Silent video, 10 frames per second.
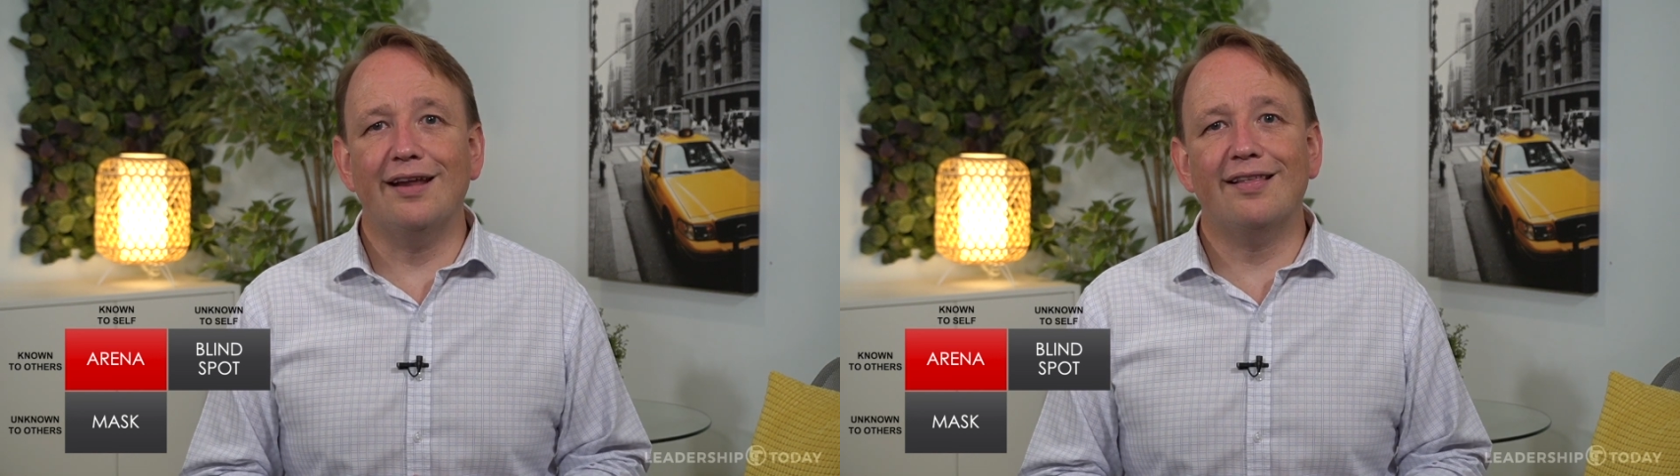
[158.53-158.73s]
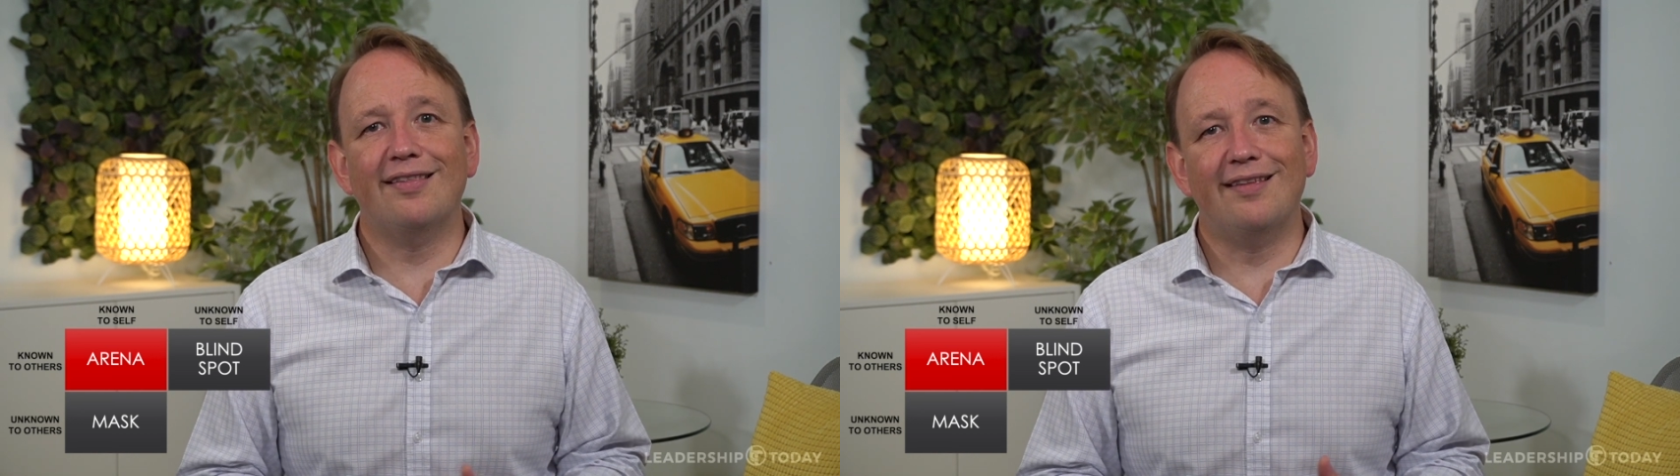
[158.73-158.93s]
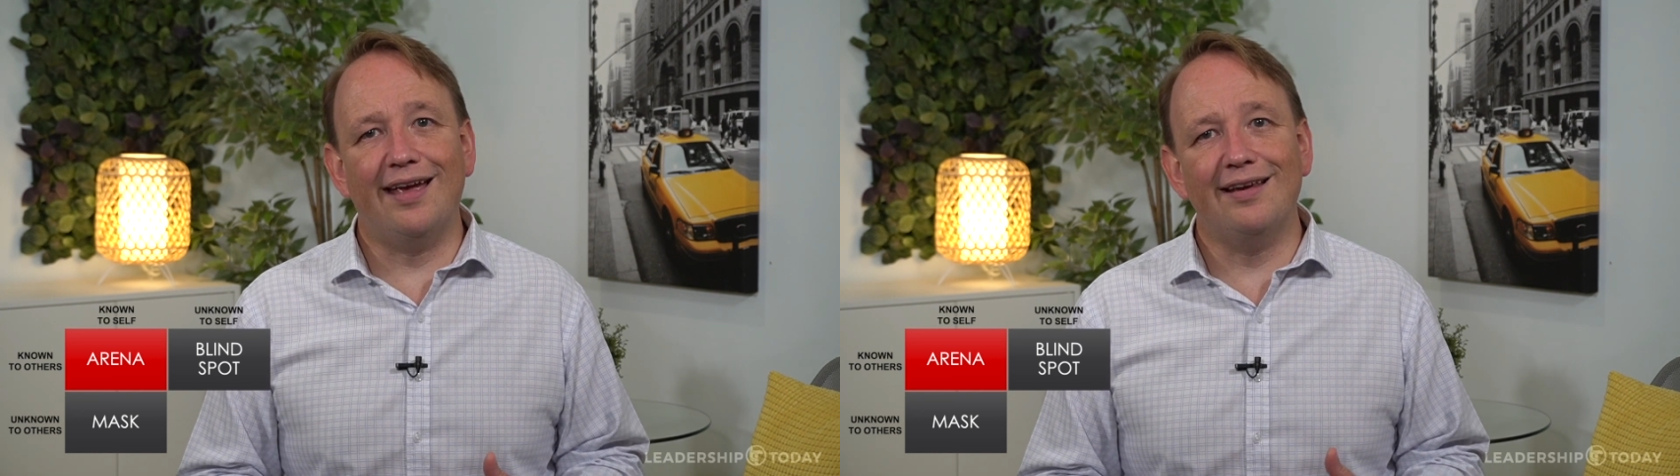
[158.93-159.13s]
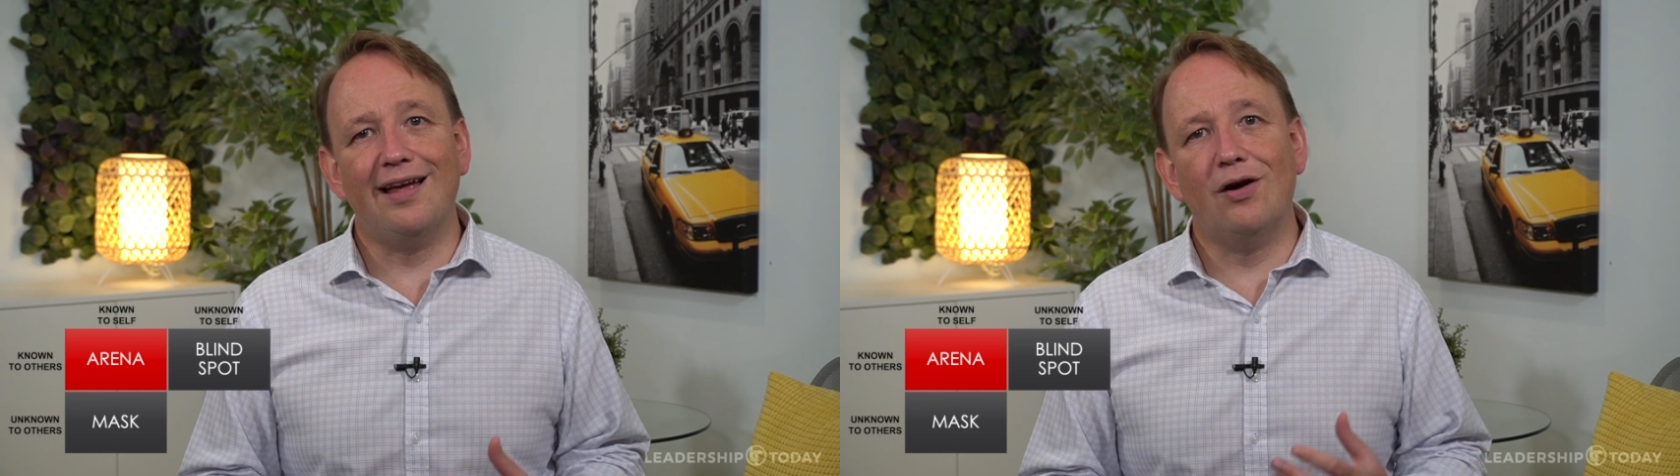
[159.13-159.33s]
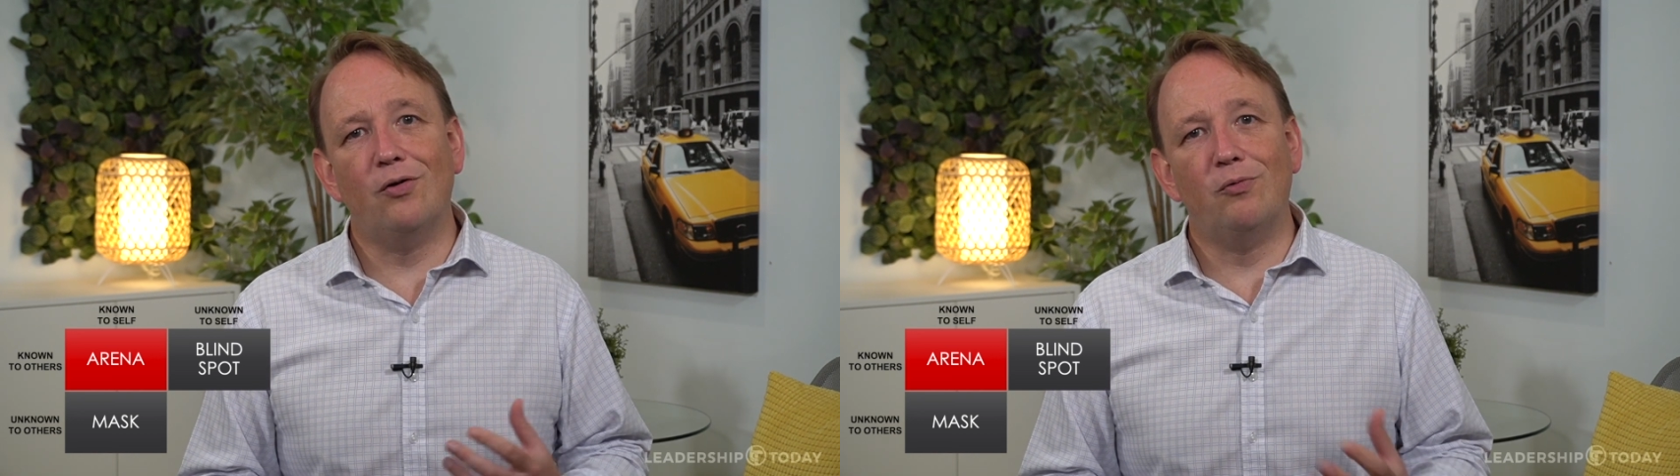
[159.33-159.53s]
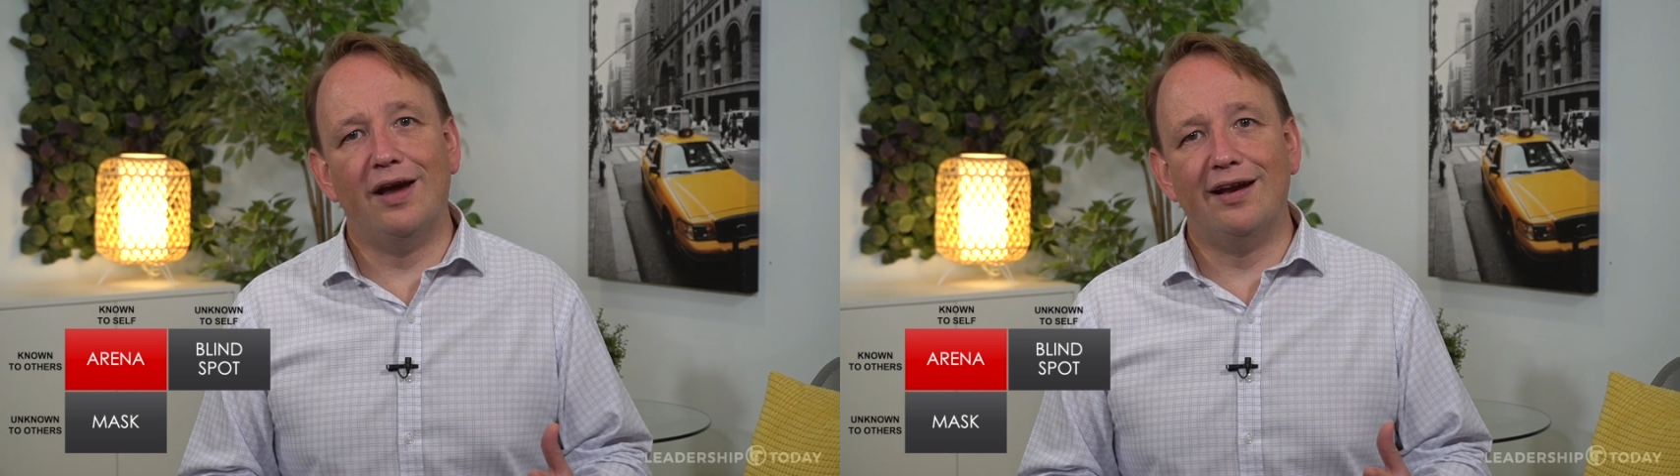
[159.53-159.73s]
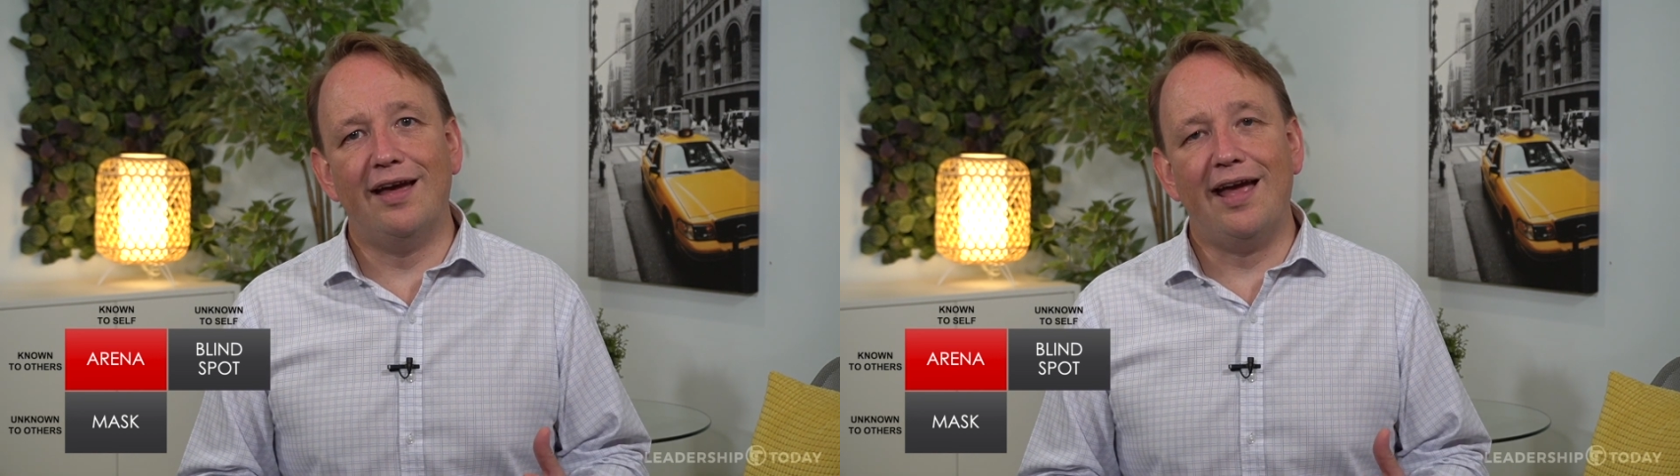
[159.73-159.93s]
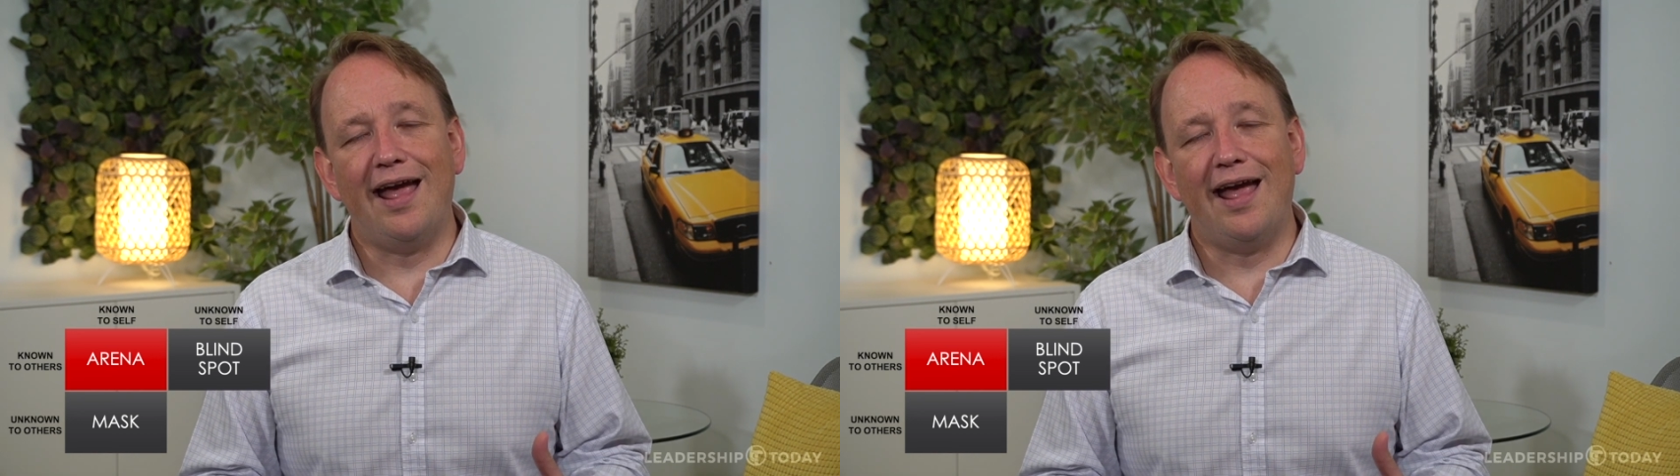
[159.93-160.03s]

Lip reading: extend our arena